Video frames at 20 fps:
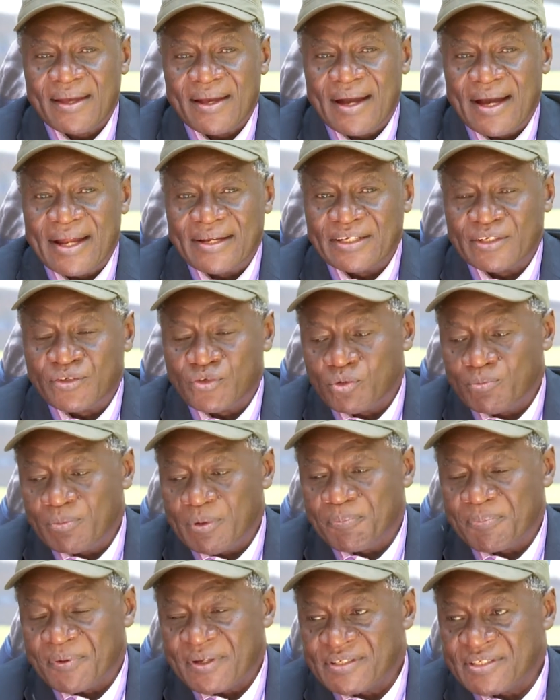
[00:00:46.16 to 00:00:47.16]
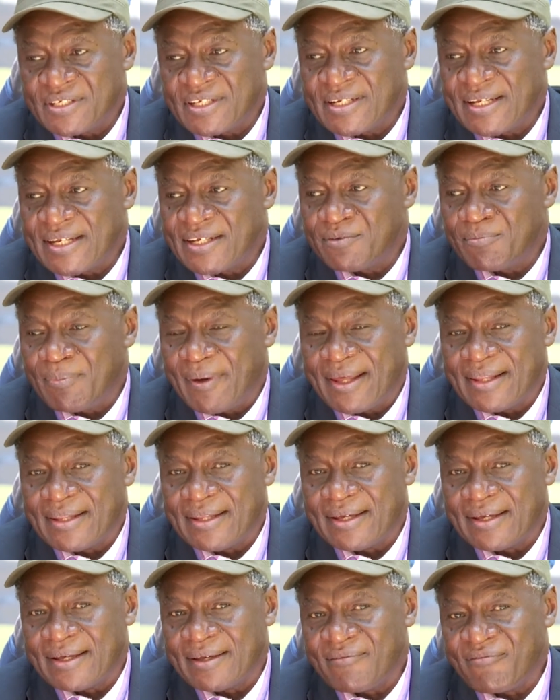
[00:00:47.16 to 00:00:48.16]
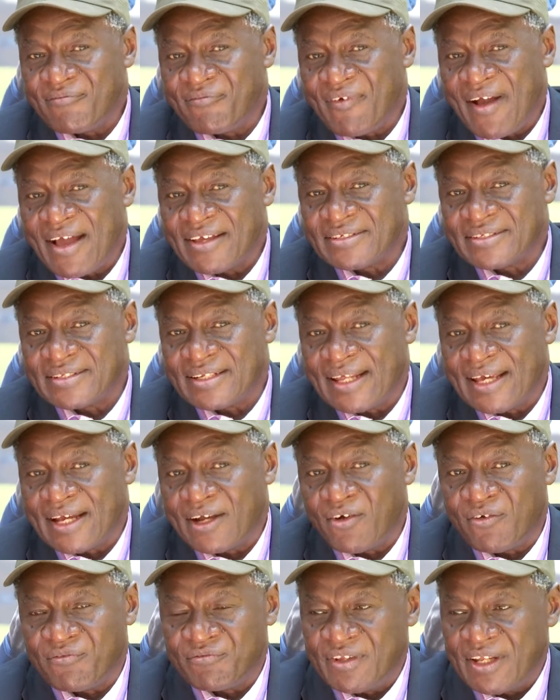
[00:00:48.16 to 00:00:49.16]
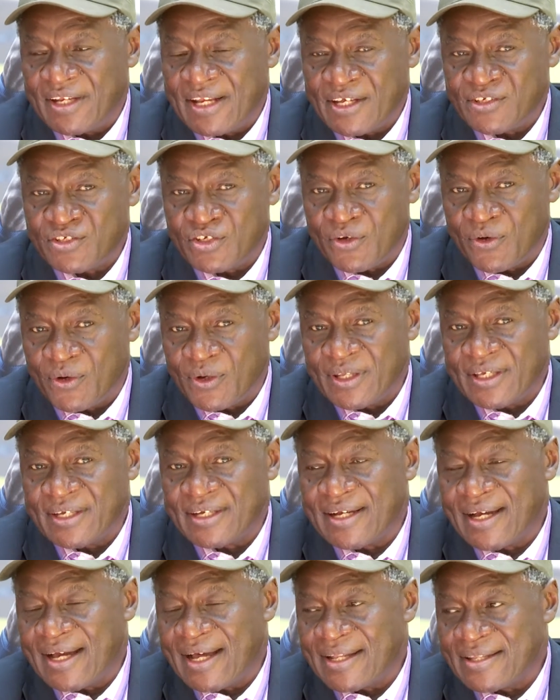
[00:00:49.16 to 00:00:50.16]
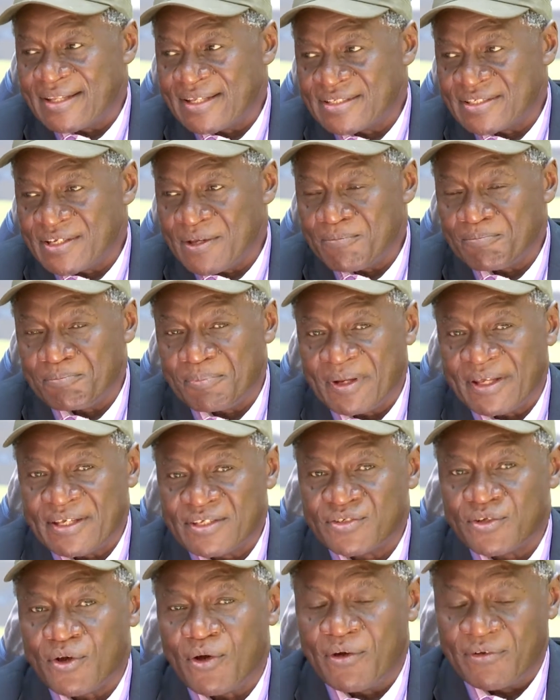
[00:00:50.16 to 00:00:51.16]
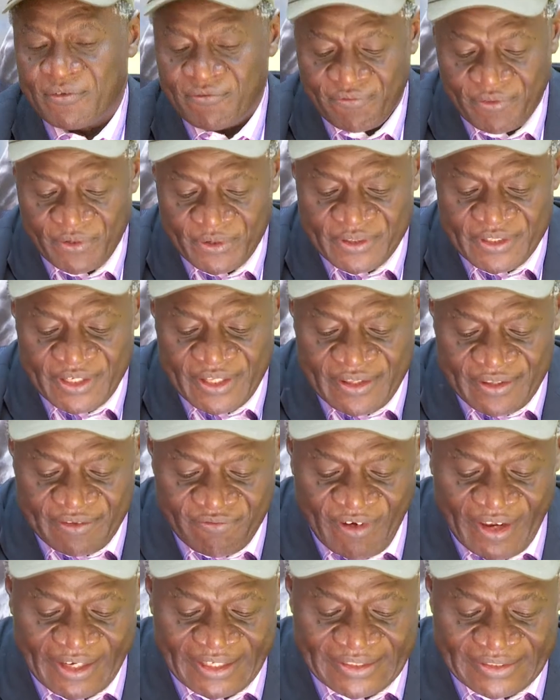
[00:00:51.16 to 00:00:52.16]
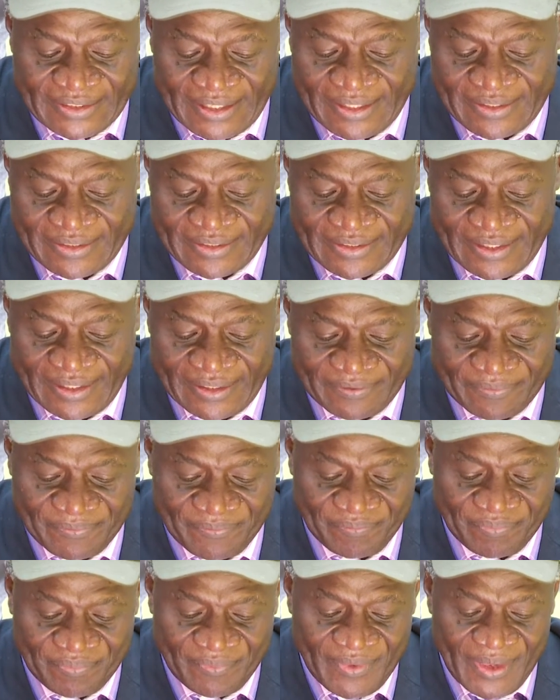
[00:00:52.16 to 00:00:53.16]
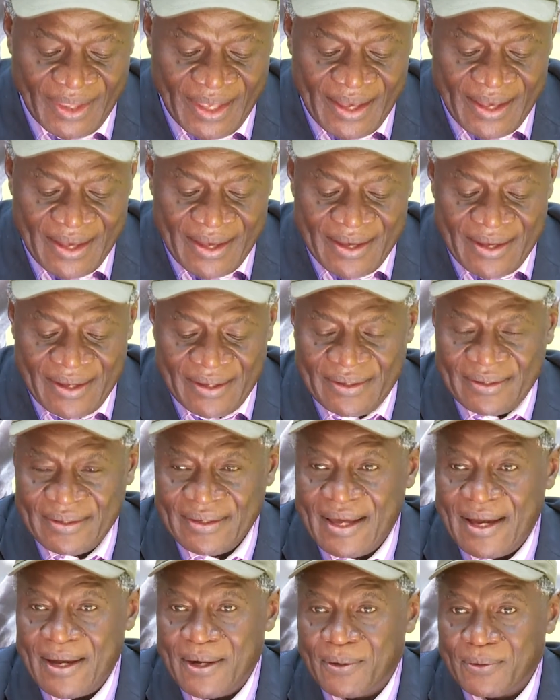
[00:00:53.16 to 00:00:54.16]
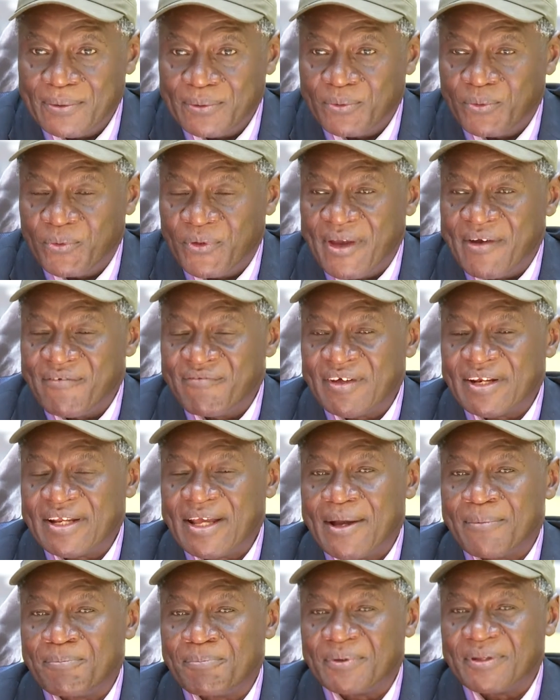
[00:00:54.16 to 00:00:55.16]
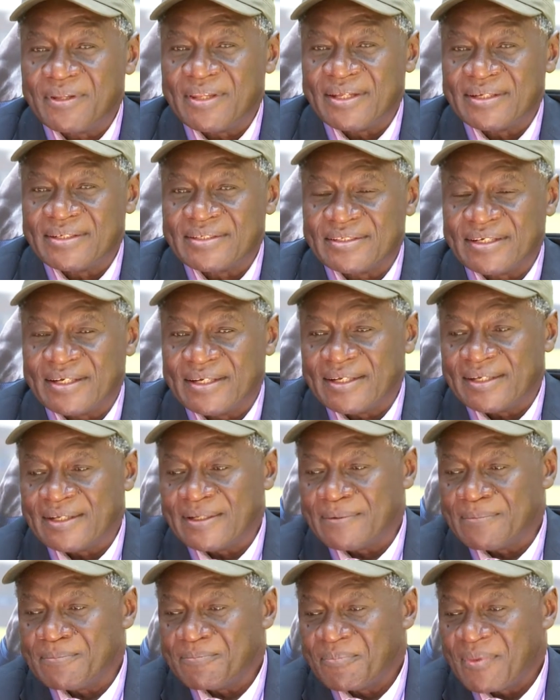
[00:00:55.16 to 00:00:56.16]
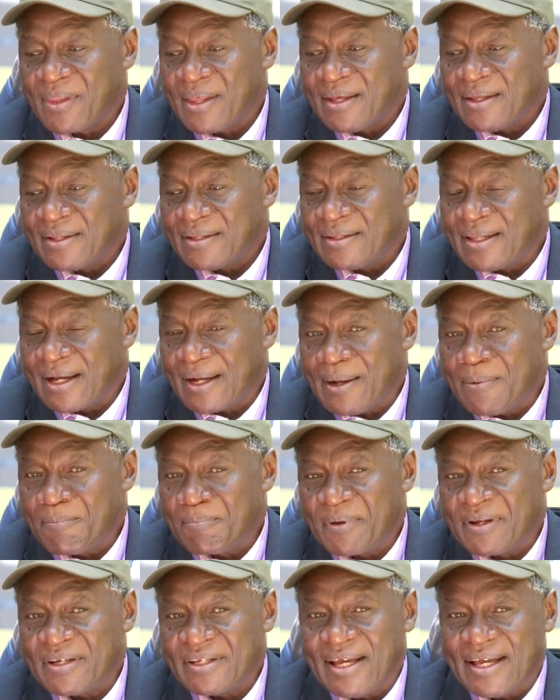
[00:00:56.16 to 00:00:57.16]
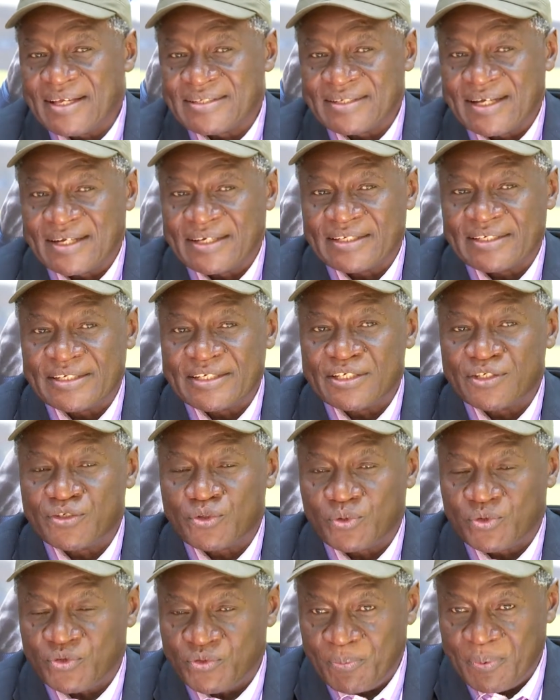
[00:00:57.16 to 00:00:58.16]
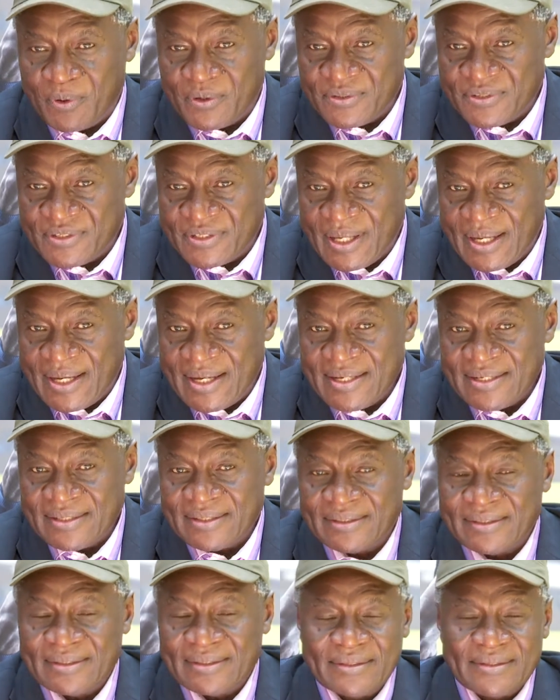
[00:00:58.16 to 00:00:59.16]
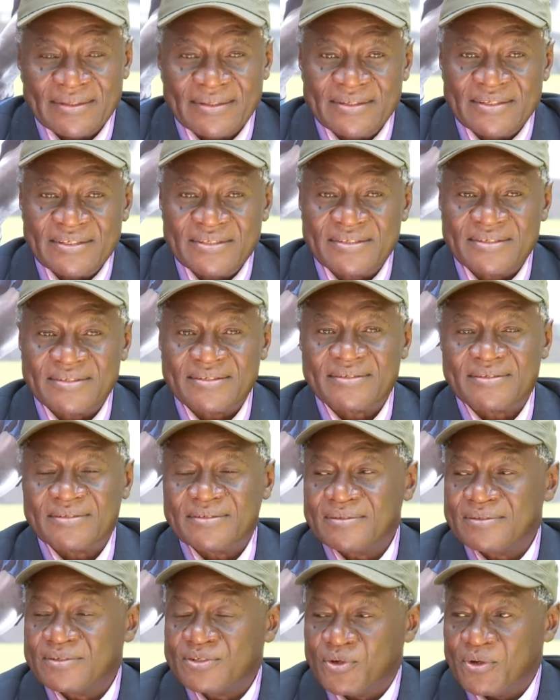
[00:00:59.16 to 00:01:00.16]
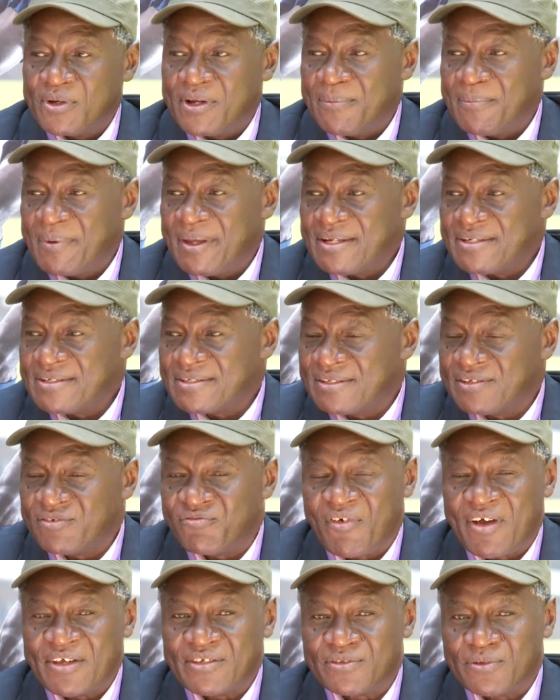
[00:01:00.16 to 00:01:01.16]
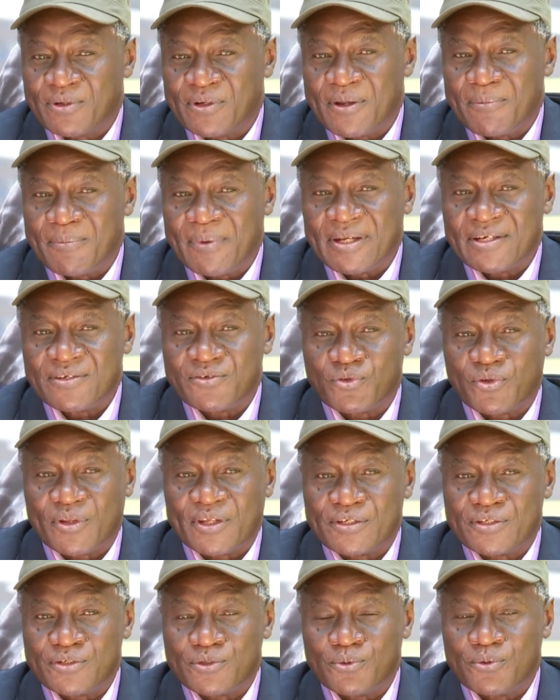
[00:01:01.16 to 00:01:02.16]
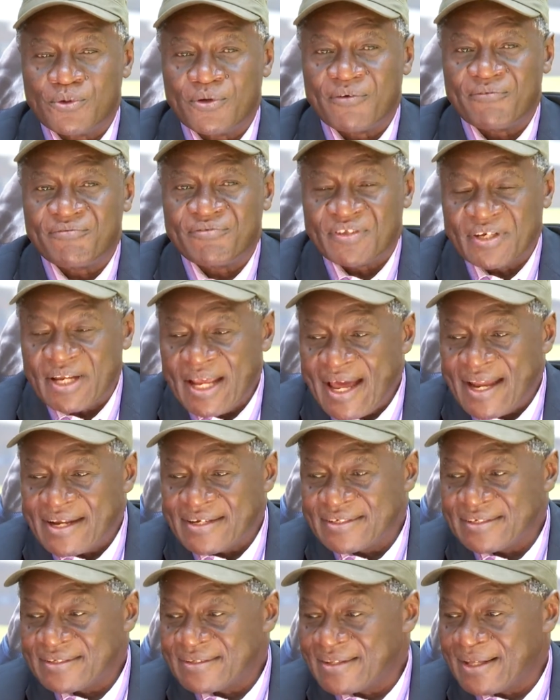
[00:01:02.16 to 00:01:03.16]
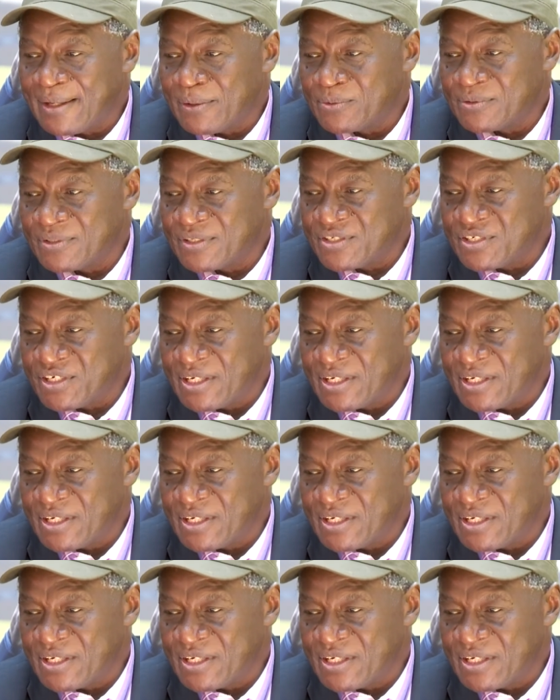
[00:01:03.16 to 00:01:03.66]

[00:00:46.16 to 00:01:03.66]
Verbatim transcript: And it will be preceded by the first leg of the National League at the same place on 14th, Valentine's Day. Now, we are very happy that the company has agreed to sponsor this tournament, this first tournament, to the tune of 300,000